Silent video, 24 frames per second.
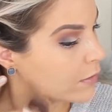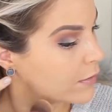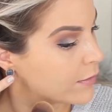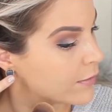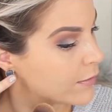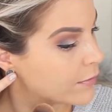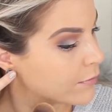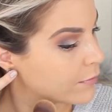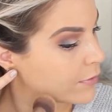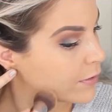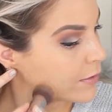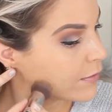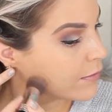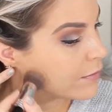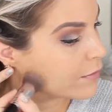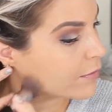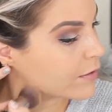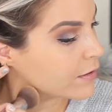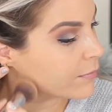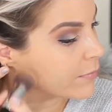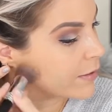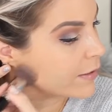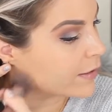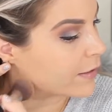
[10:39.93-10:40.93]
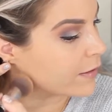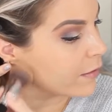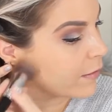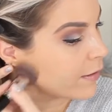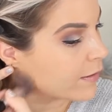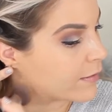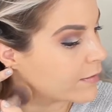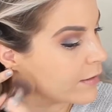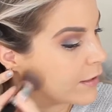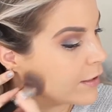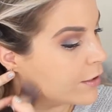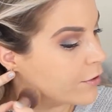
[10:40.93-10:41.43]
I don't want to dirty my
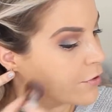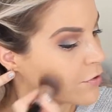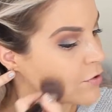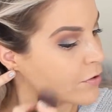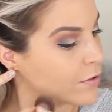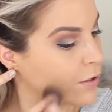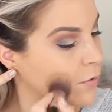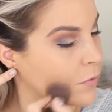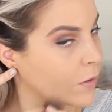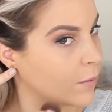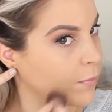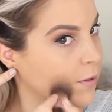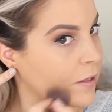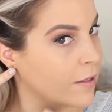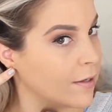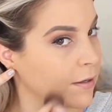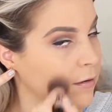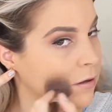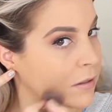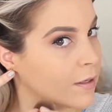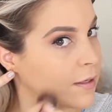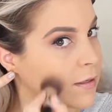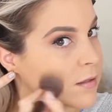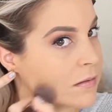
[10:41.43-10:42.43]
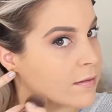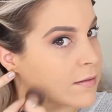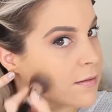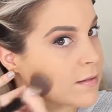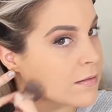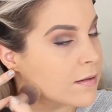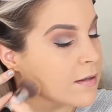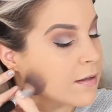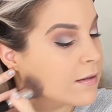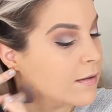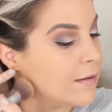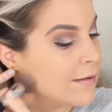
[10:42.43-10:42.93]
earrings. I usually don't wear my earrings
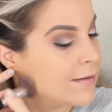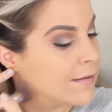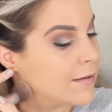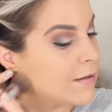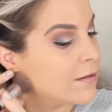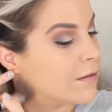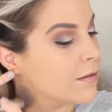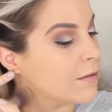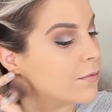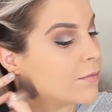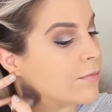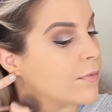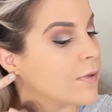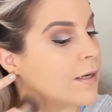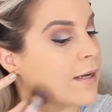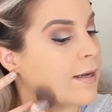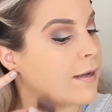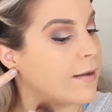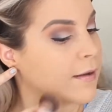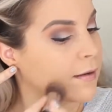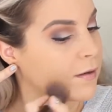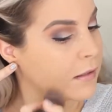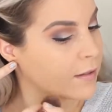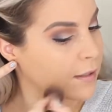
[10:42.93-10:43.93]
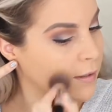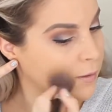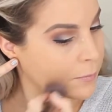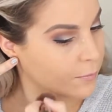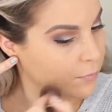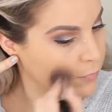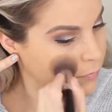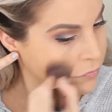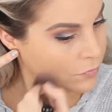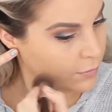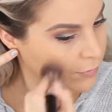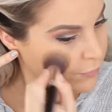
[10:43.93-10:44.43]
when
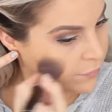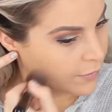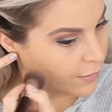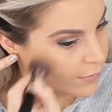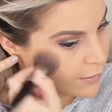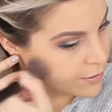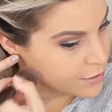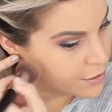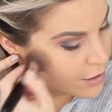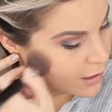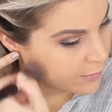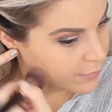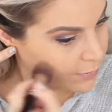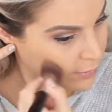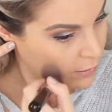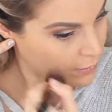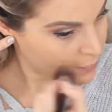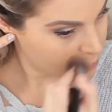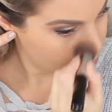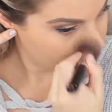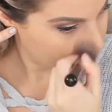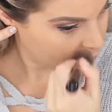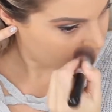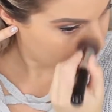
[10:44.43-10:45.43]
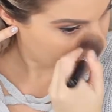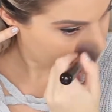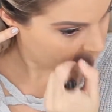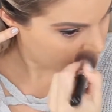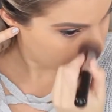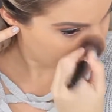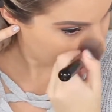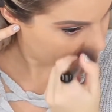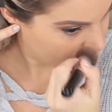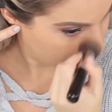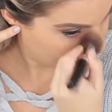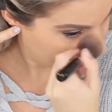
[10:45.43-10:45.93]
I'm doing foundation applications, but
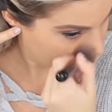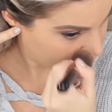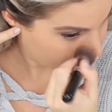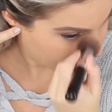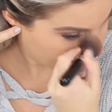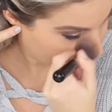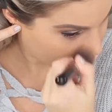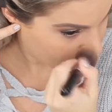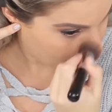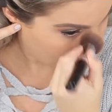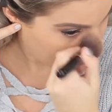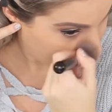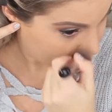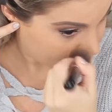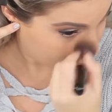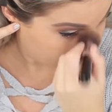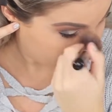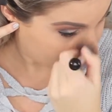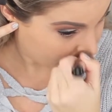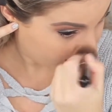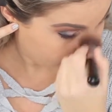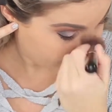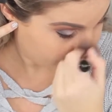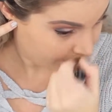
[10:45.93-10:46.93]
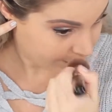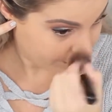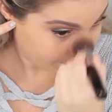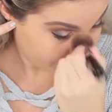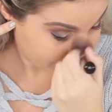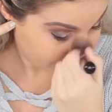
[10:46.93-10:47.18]
I just forgot today.